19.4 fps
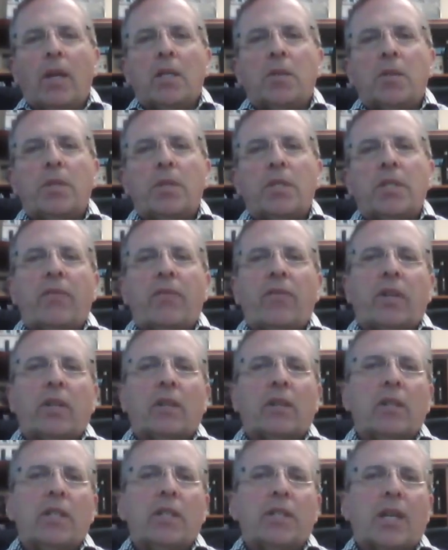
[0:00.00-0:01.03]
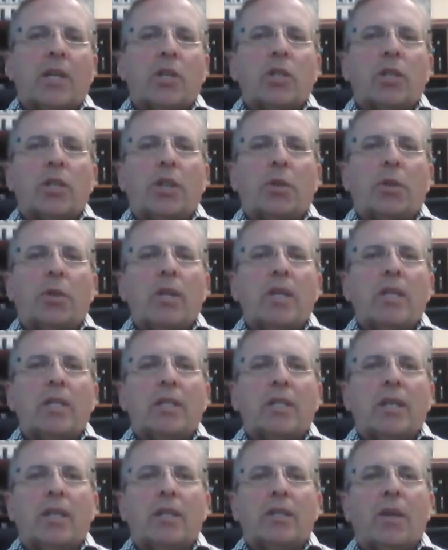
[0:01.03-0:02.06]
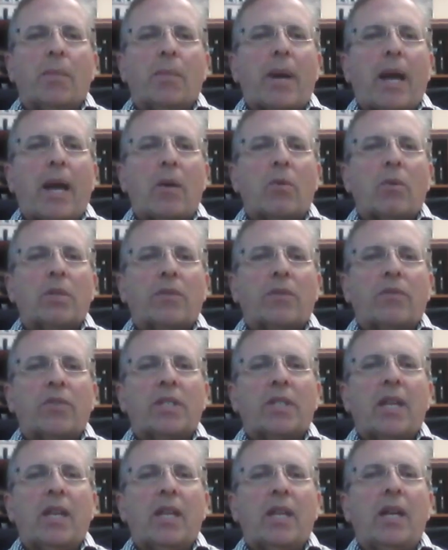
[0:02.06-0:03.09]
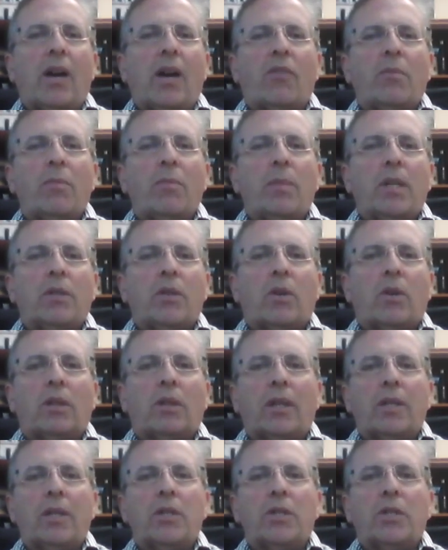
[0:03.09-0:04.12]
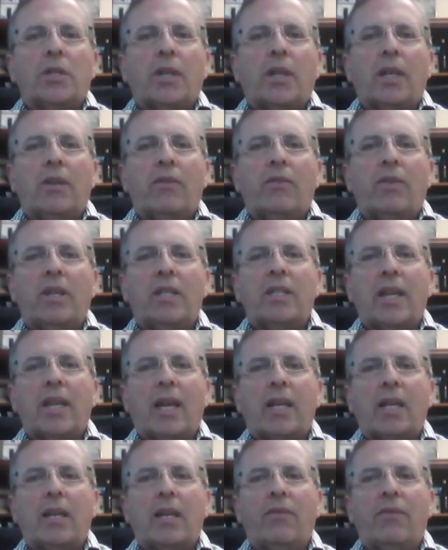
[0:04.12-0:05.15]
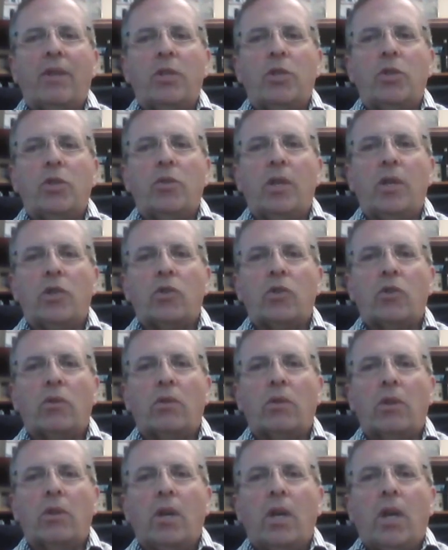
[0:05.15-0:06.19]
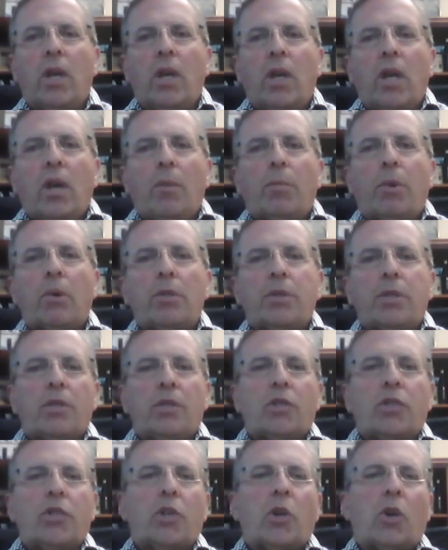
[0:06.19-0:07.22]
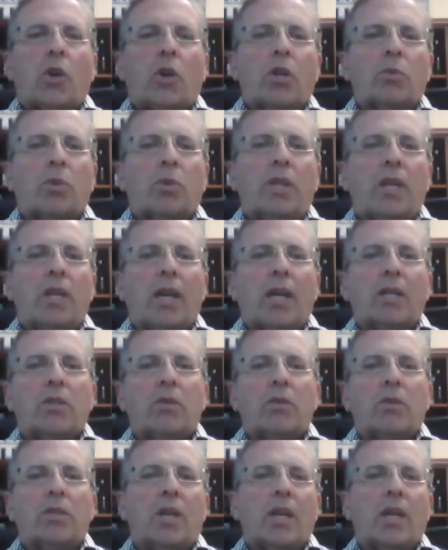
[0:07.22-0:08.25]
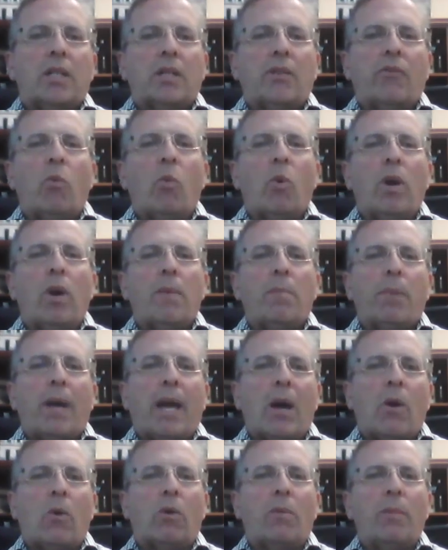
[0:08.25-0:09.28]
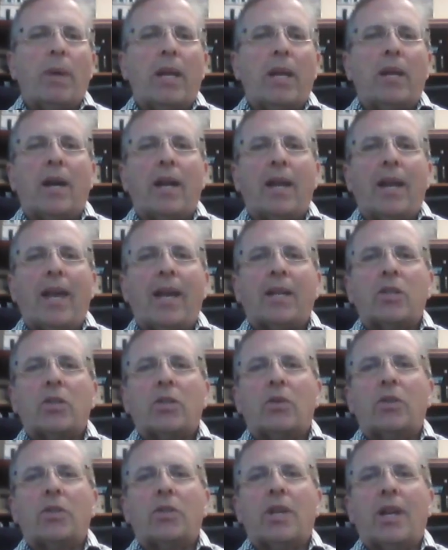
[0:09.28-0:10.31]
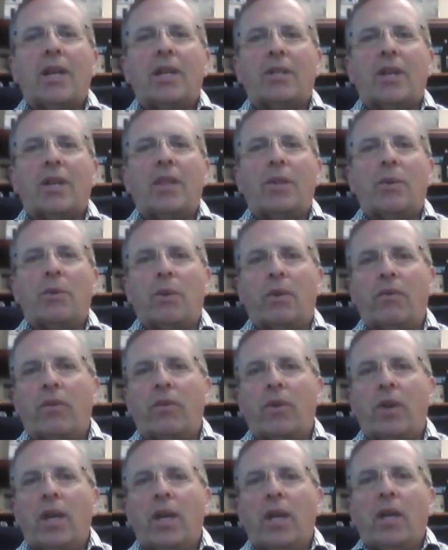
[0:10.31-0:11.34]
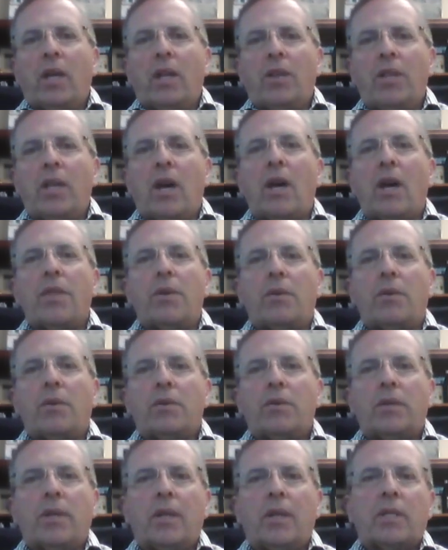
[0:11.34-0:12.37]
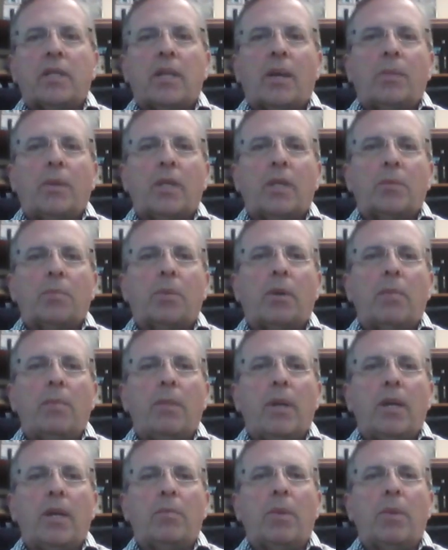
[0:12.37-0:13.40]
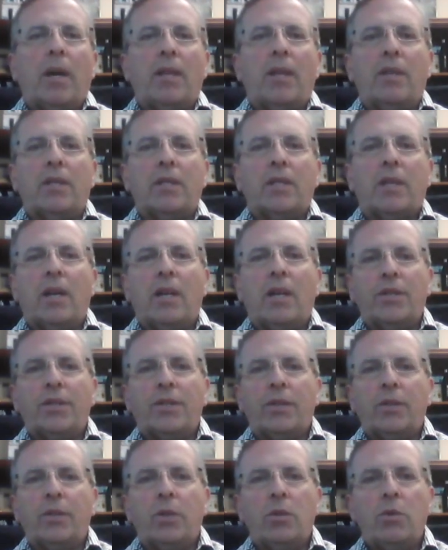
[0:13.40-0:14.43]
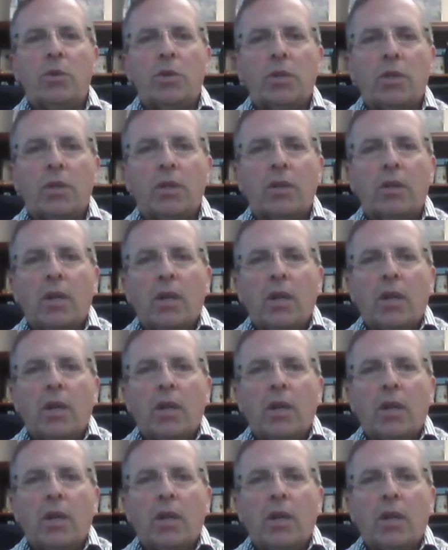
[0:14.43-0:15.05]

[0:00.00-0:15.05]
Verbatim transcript: Specifically, Section 3 says the powers of state government are legislative, executive, and judicial persons charged with the exercise of one power may not exercise either of the others except as permitted by this Constitution.